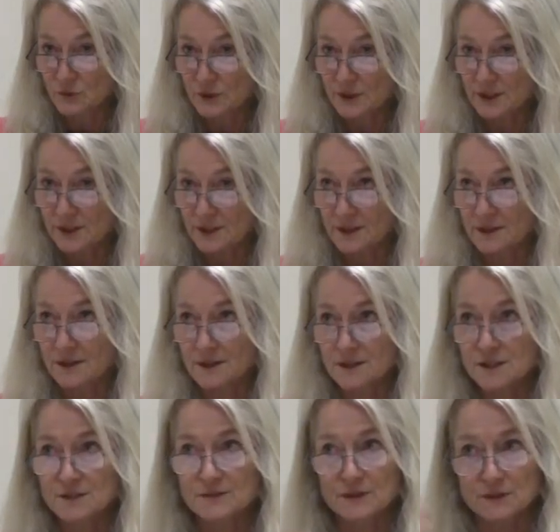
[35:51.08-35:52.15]
working in
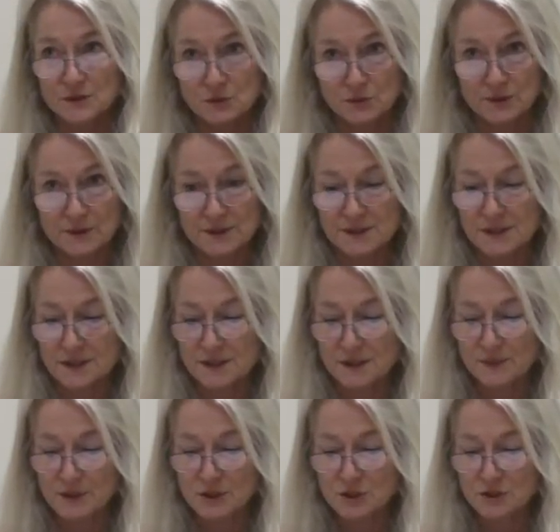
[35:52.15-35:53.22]
Knoxville toward this
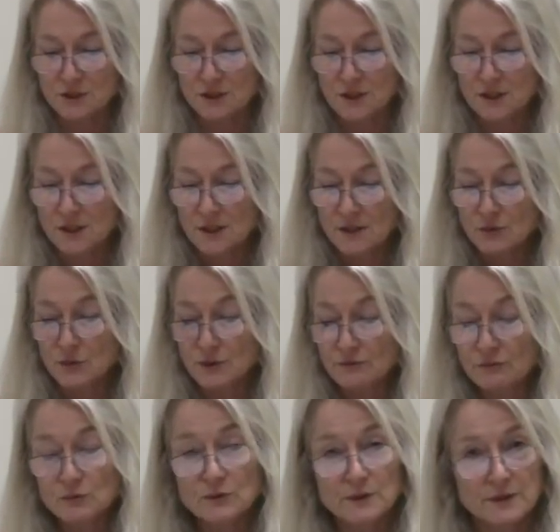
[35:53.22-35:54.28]
exhibition, 3
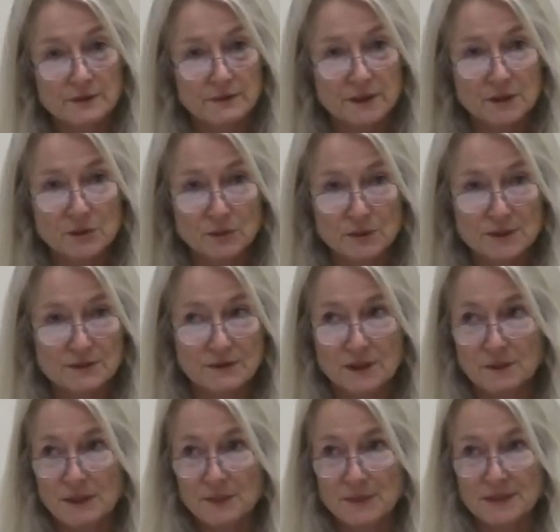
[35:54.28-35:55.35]
or 4 individuals have
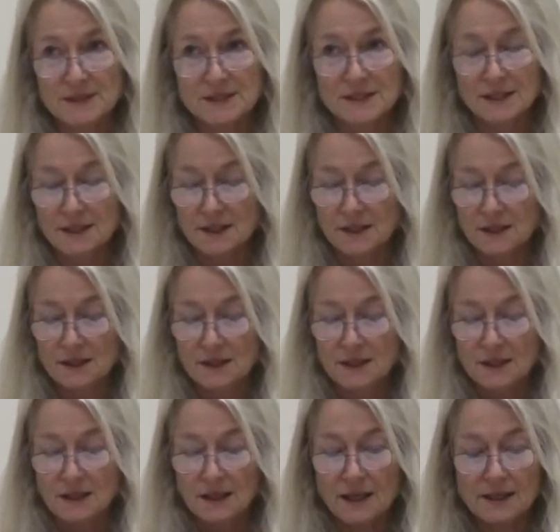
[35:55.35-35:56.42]
come up and said,
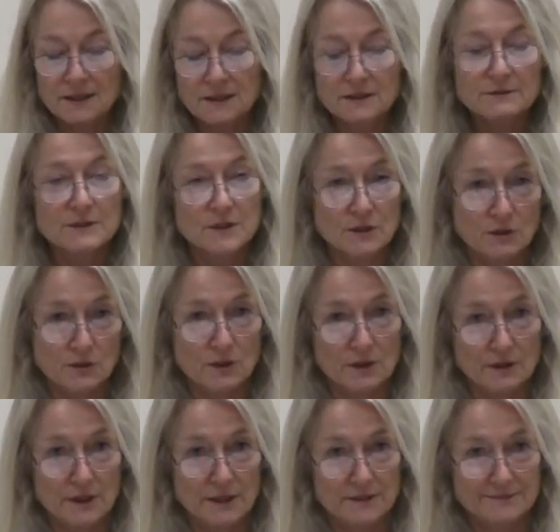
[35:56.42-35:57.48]
I live in a
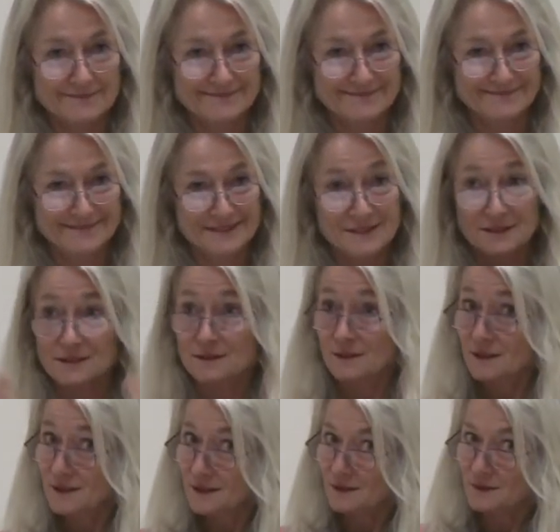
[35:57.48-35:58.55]
quarry.
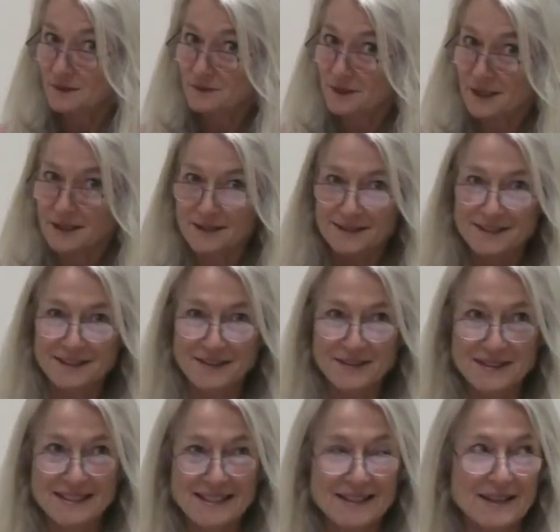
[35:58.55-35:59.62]
Okay, you know,
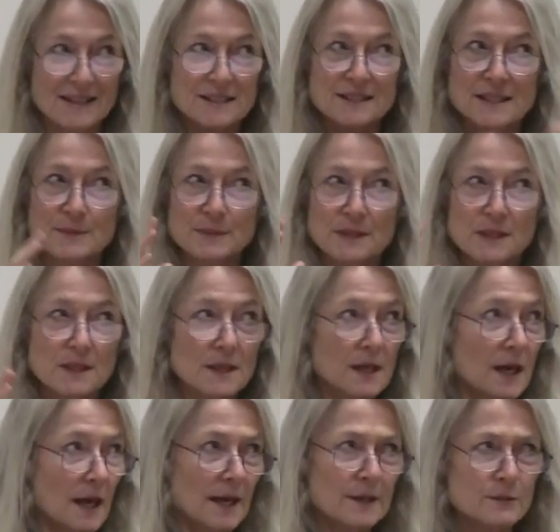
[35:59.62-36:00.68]
and then they say, but
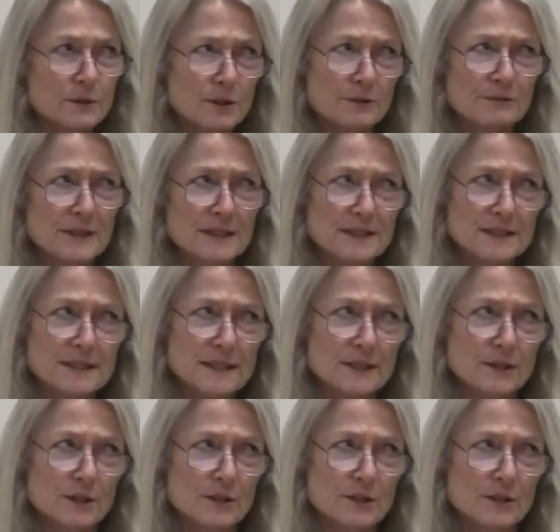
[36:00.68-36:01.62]
I don't know if I see it